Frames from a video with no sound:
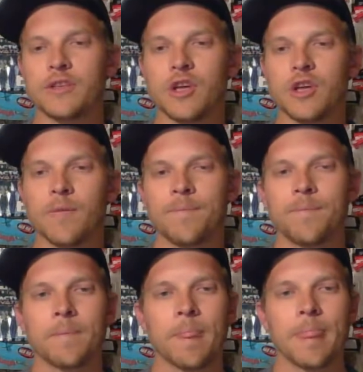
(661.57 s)
So
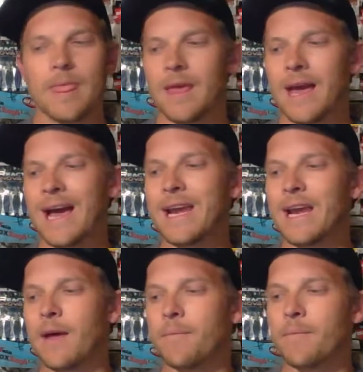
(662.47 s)
I ended
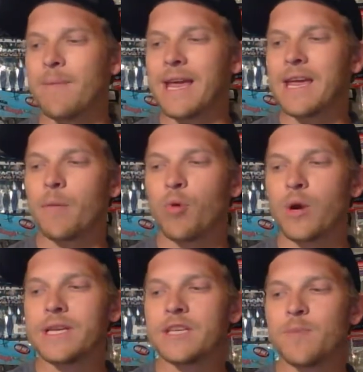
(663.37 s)
up making a
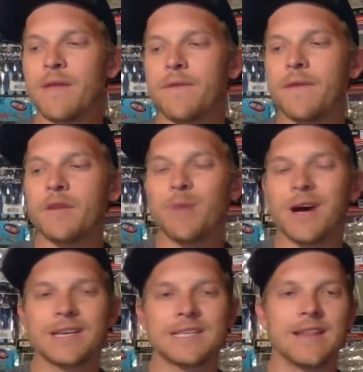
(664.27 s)
point to spend 50
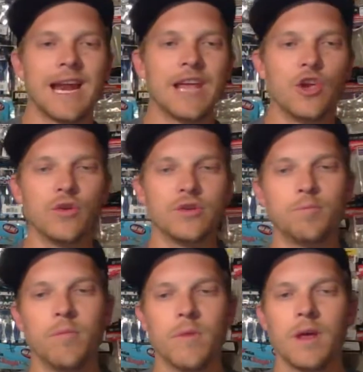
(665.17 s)
bucks and then I used
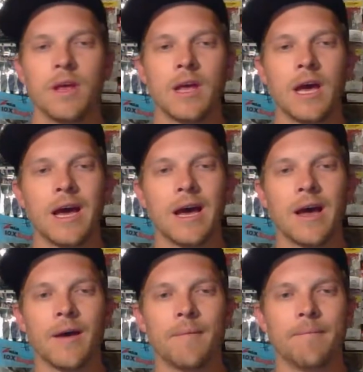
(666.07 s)

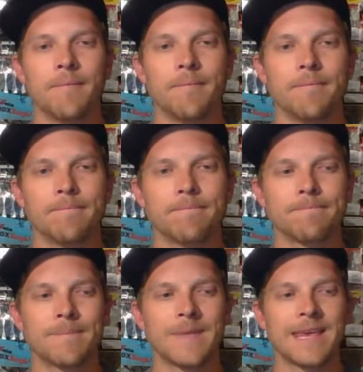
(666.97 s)
um,
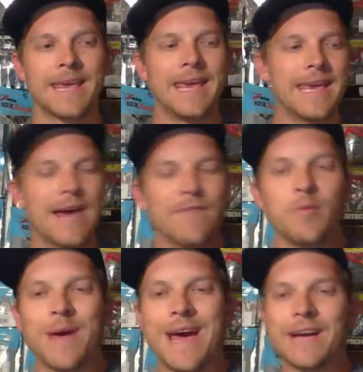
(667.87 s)
Kevin
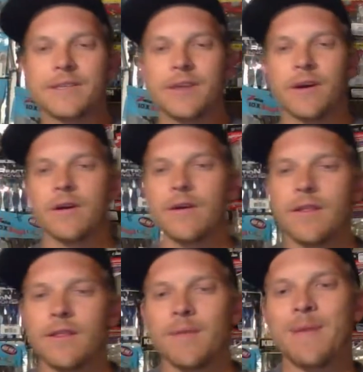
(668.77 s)
Baxter,
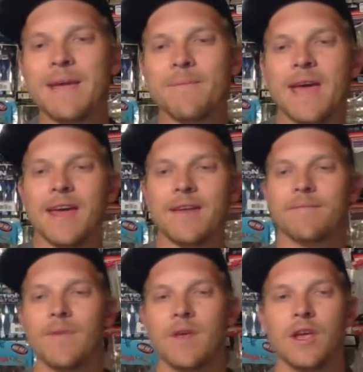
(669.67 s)
the bait man,
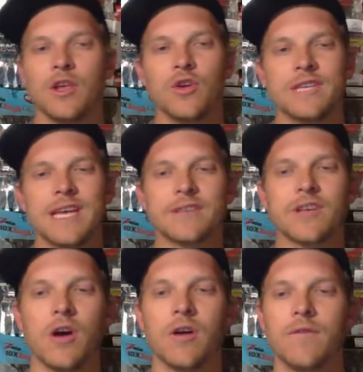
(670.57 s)
his
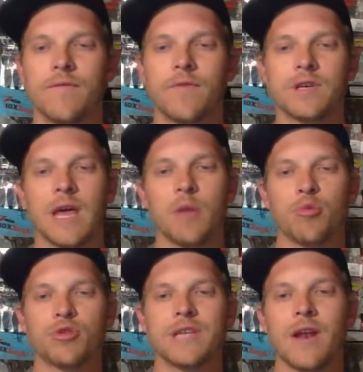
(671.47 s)
code for
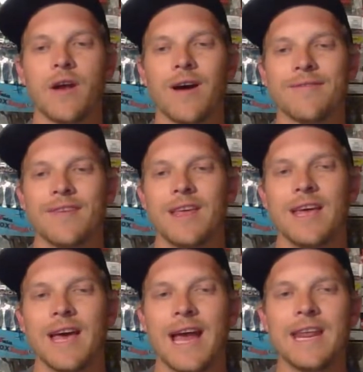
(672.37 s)
10% off.
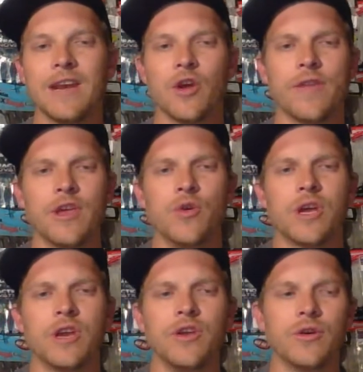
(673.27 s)
I didn't know that you
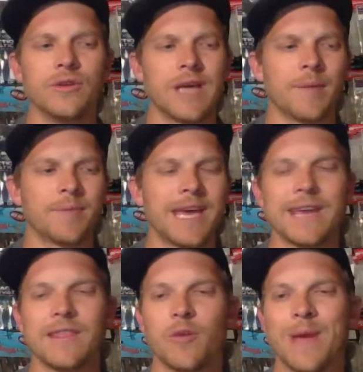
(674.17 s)
could use uh,
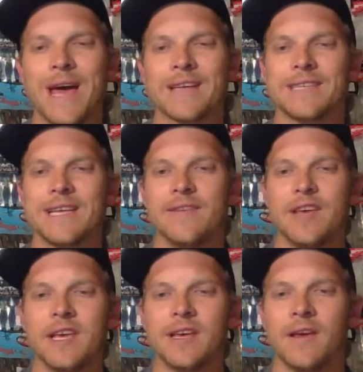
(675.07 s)
Kicking Their Bass
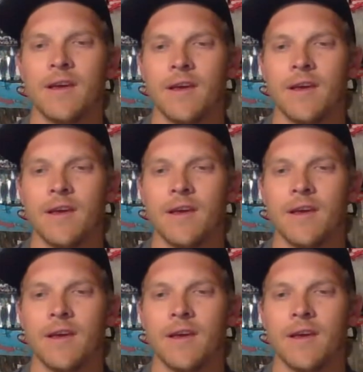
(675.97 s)
TV